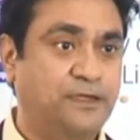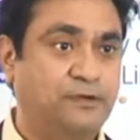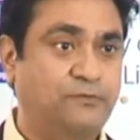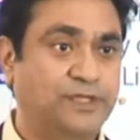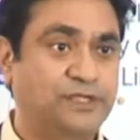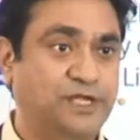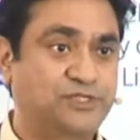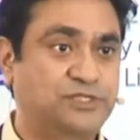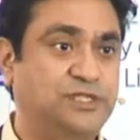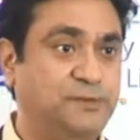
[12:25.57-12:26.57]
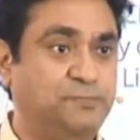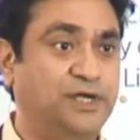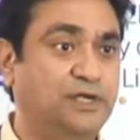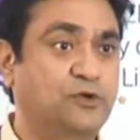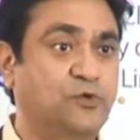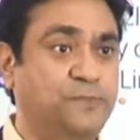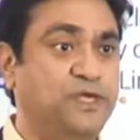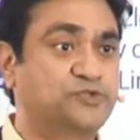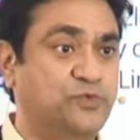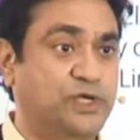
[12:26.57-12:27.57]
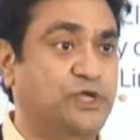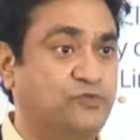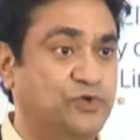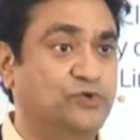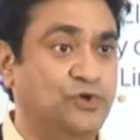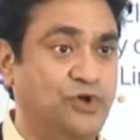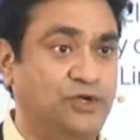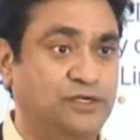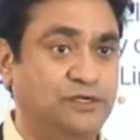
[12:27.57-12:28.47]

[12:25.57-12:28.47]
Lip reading: whether it's that particular rupee is working for you or not.